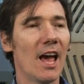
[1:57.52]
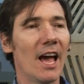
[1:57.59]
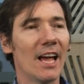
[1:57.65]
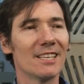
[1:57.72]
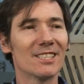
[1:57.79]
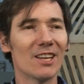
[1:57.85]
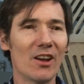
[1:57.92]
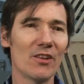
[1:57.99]

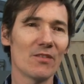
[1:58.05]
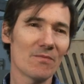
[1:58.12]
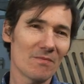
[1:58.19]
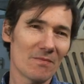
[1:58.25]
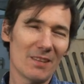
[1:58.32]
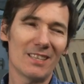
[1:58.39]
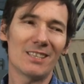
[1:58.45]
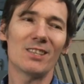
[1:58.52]
And so
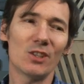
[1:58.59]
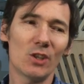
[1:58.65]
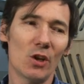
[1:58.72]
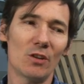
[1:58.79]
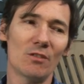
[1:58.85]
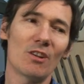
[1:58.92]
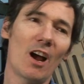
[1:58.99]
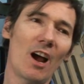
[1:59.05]
there's a
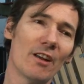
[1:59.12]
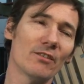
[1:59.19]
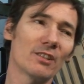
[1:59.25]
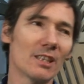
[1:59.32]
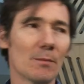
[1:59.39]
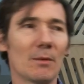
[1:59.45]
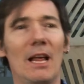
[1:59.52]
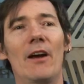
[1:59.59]
certain kind of
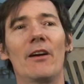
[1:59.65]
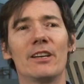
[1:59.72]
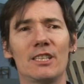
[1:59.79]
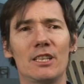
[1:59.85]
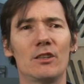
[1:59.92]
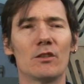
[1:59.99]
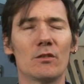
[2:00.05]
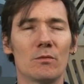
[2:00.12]

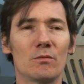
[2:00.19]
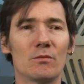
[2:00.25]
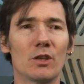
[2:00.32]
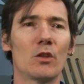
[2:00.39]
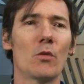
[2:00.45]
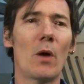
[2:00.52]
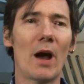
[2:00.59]
similarity to the